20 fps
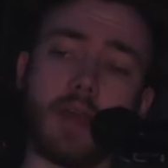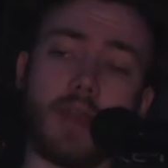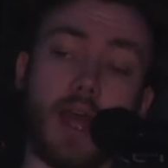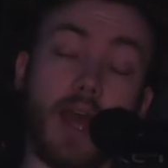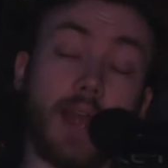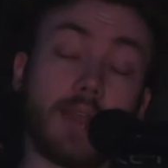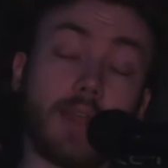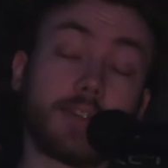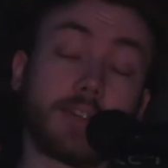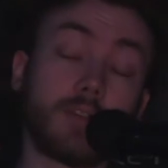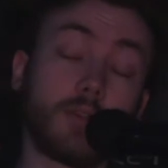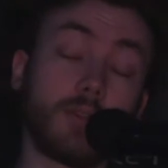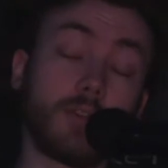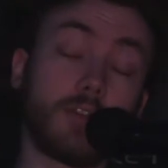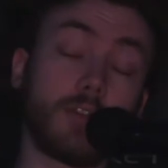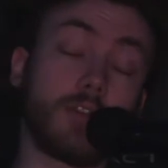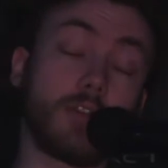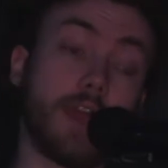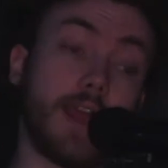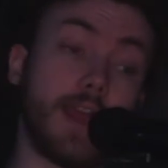I
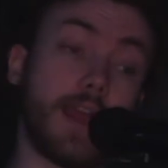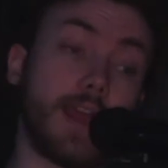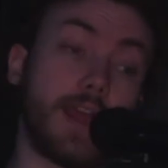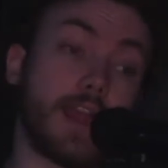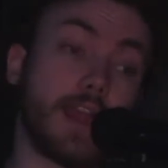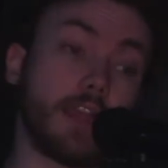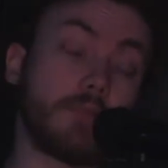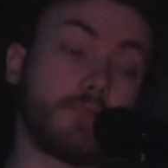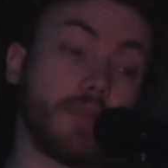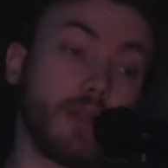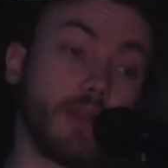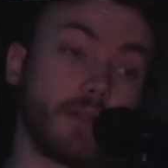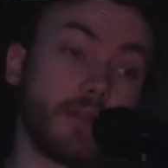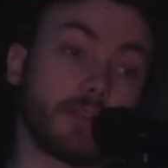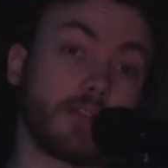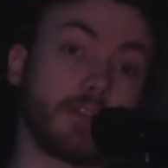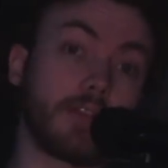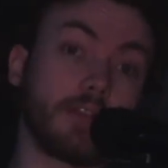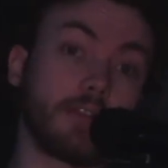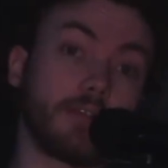saw a
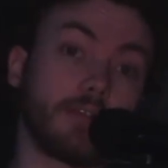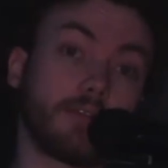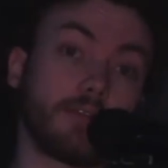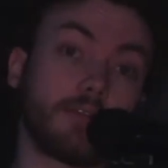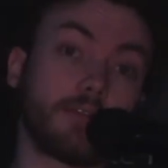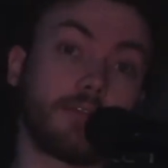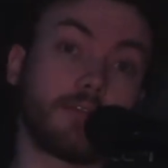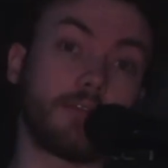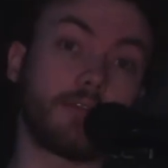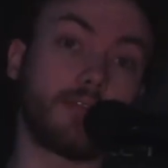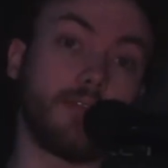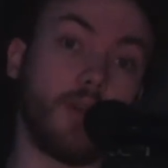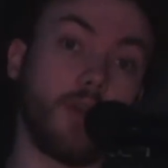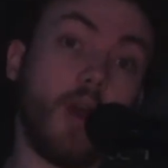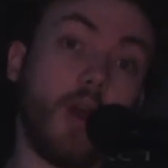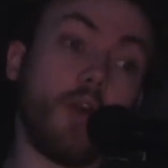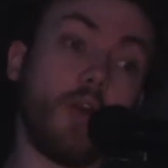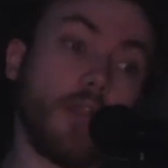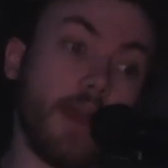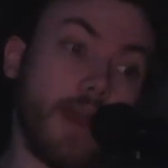builder
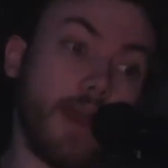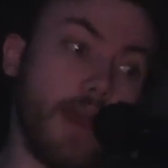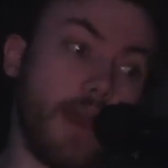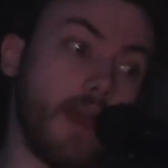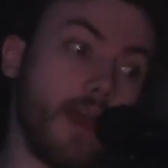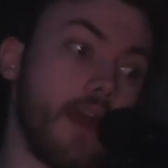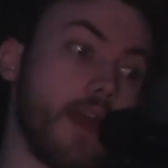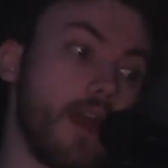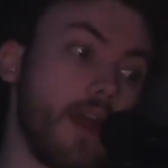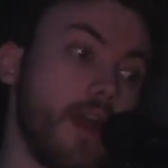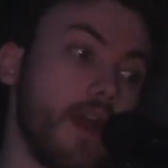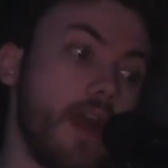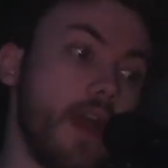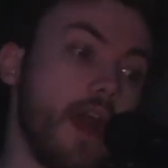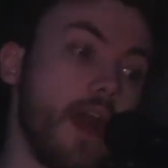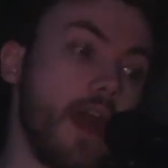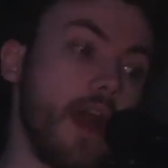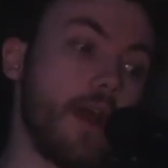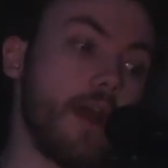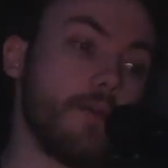on there
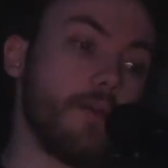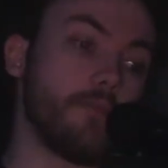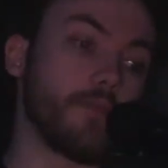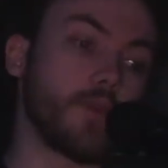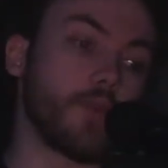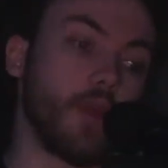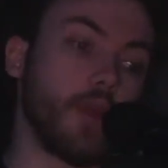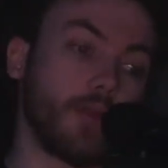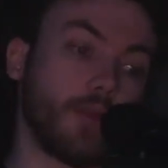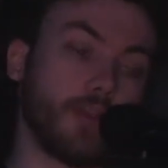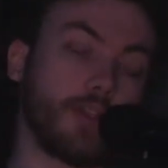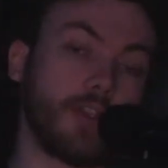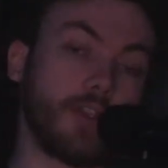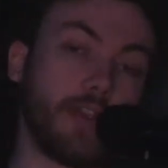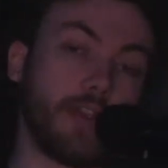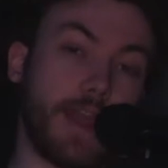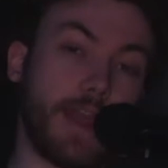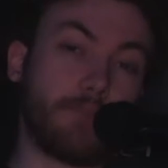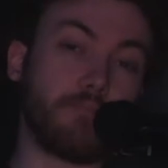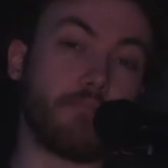going under the
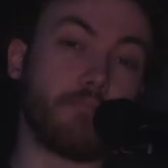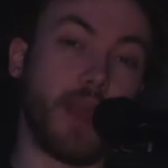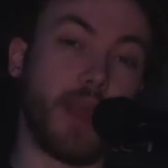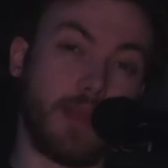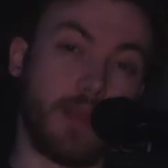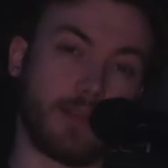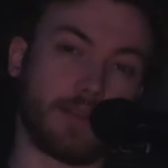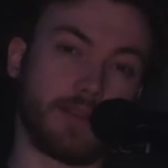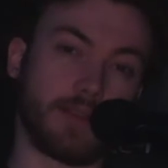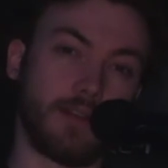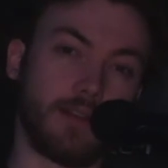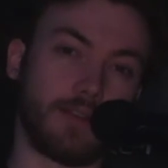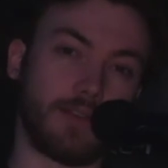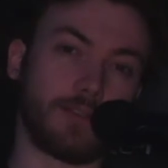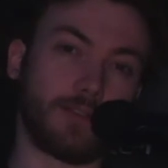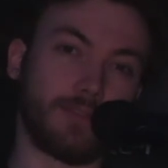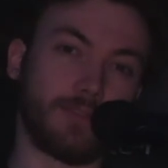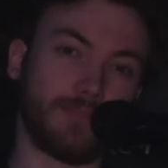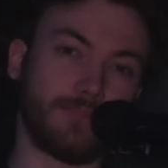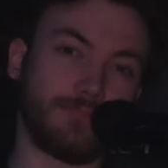name Bear
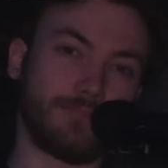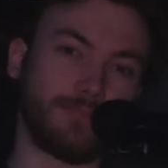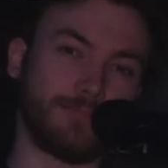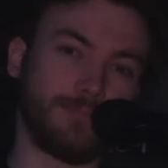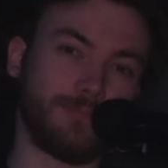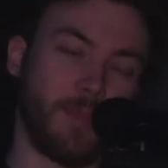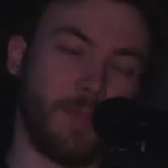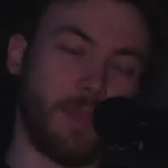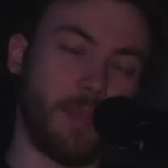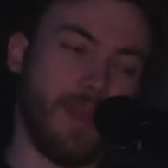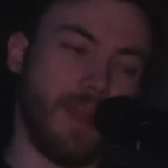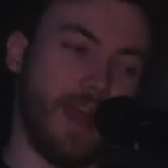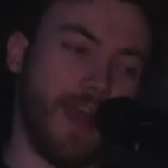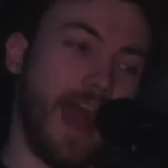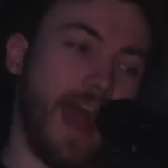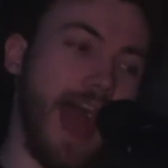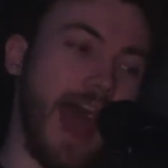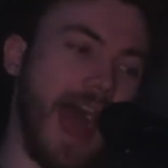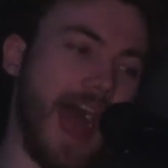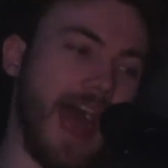Guitars,
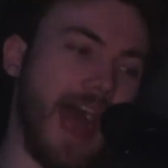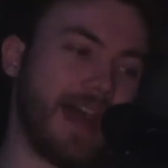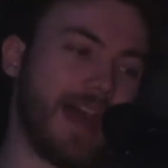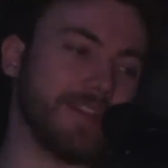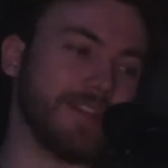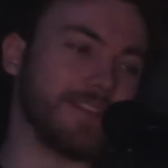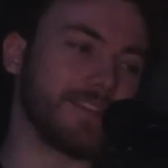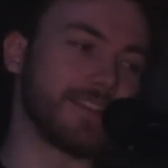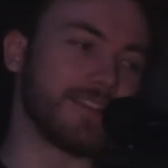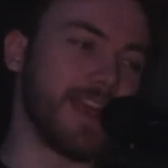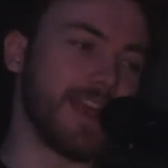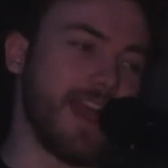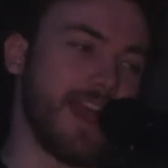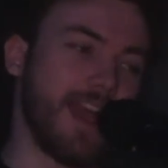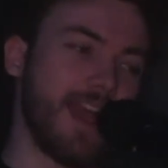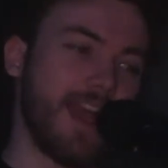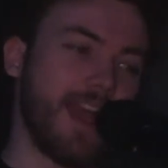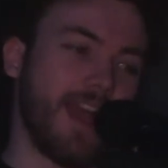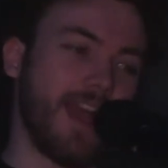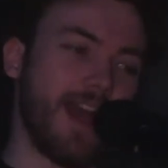and
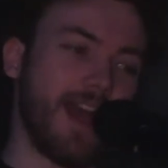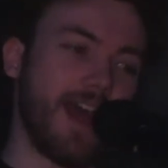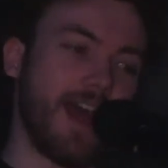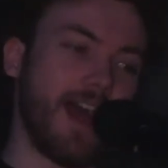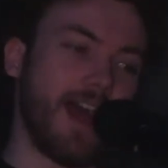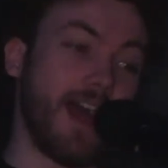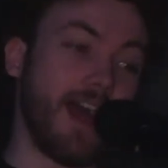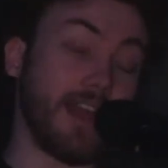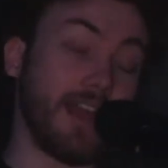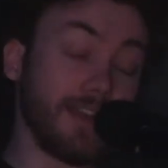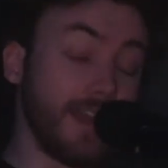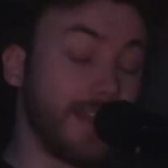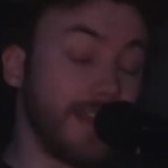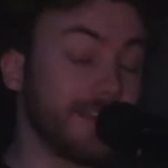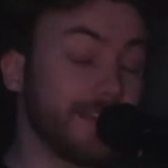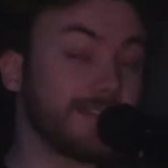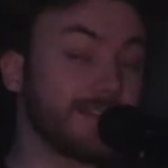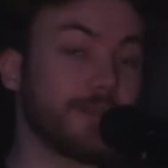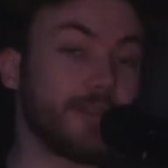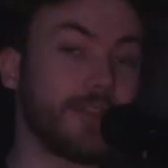I
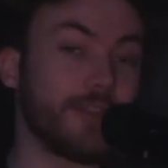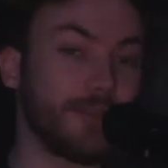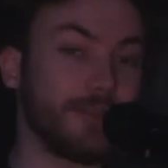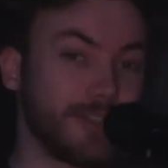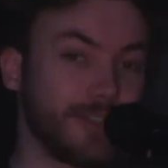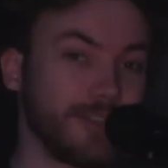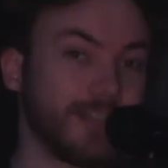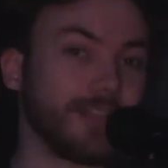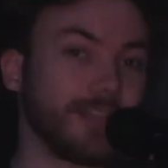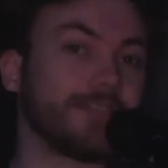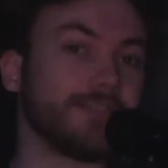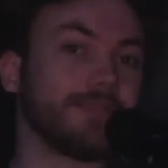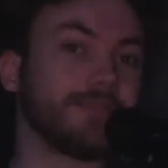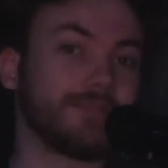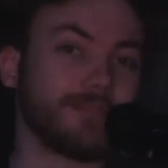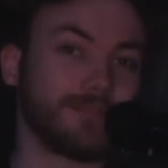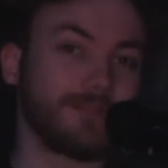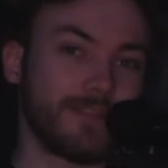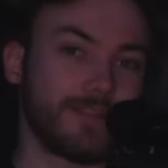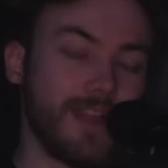liked what they were doing.
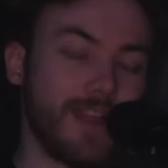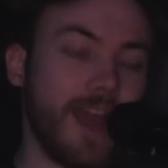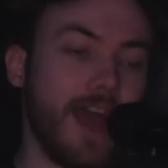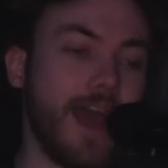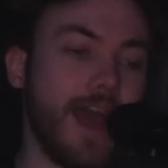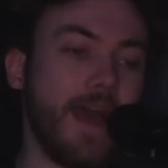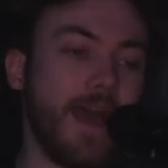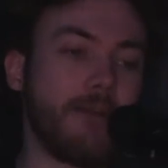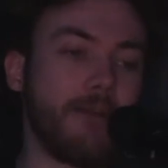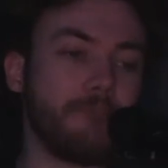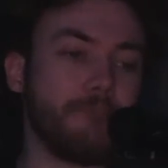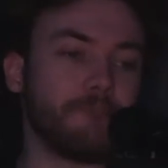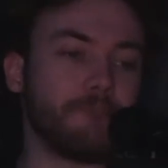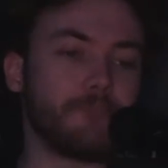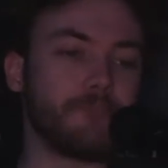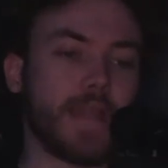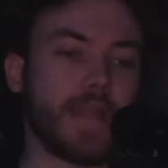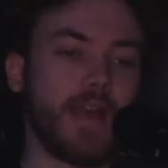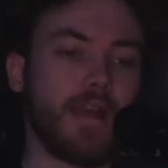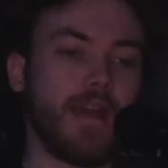I
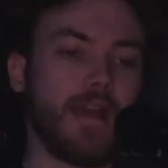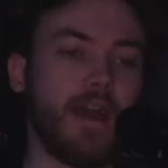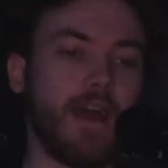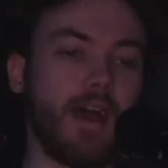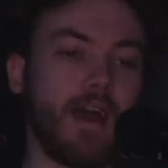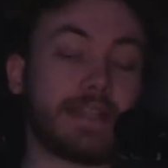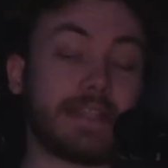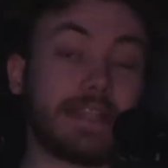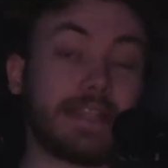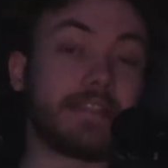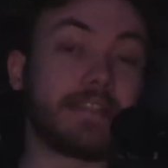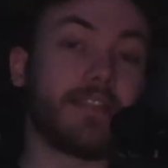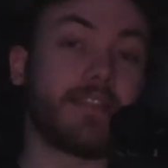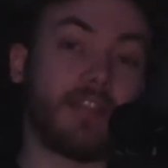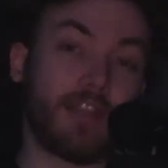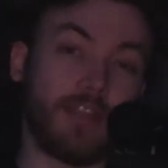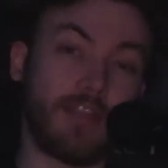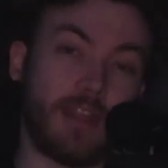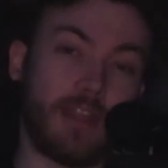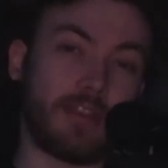didn't
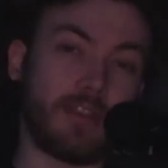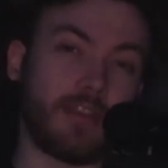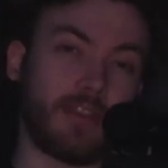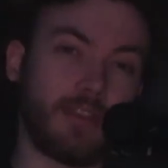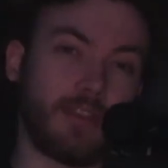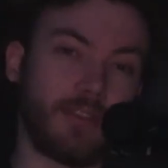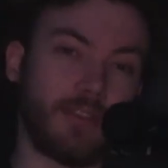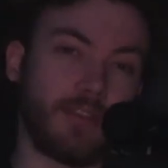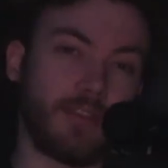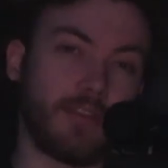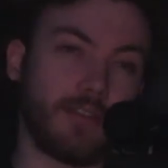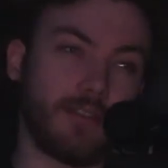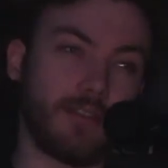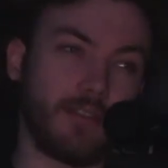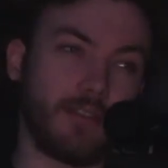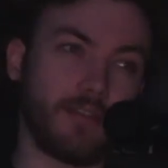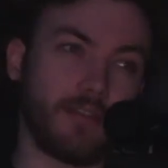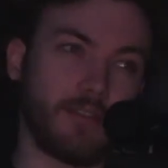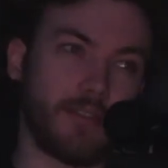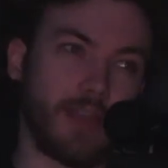think
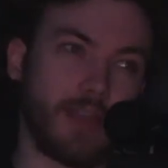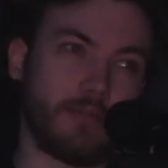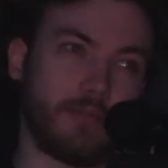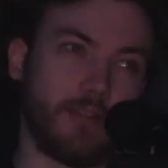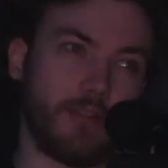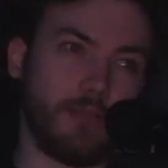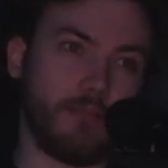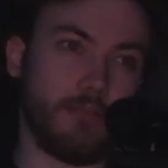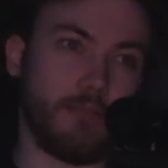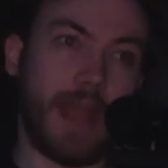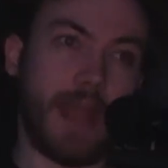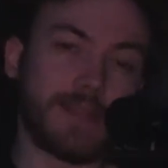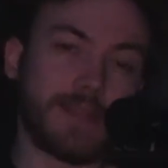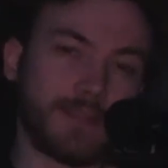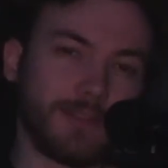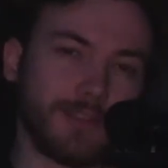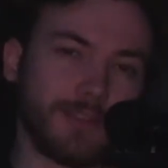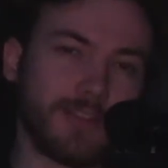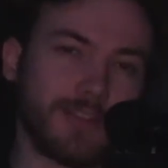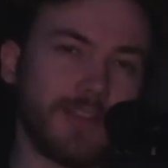that they were metal
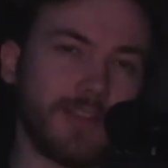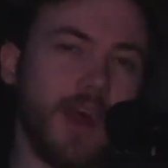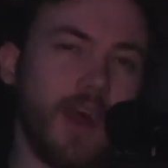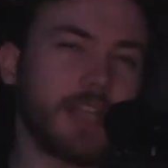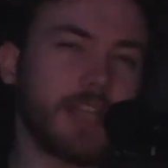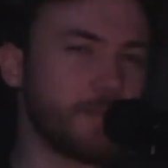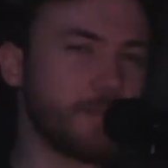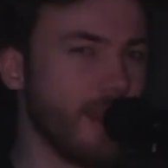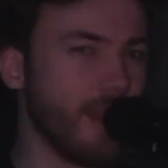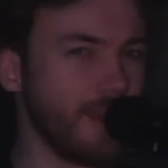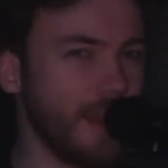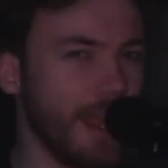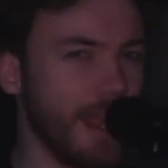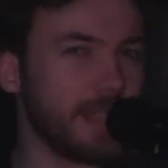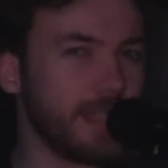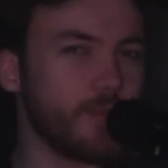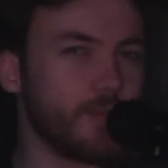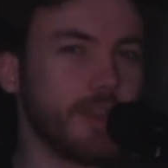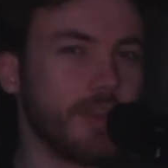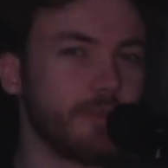guitars, but I liked
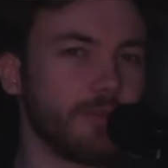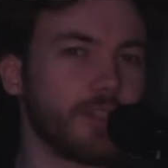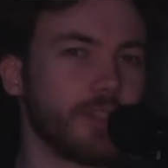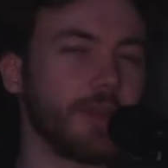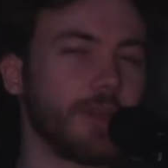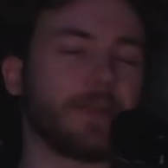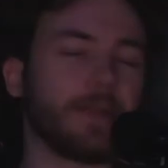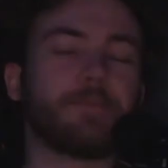what they were doing.